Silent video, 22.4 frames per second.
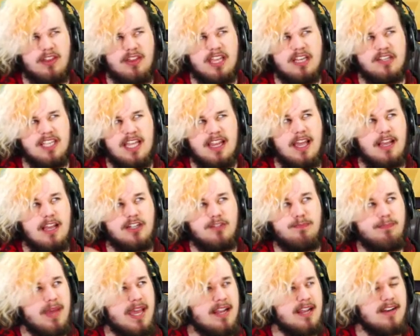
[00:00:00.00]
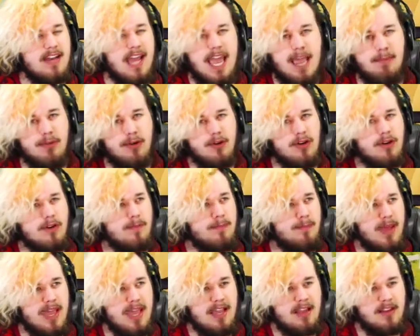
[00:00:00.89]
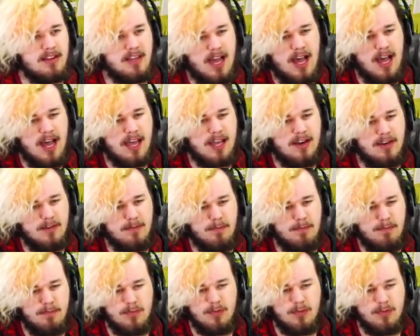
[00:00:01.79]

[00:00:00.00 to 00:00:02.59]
think it said like big neighbor, big gun,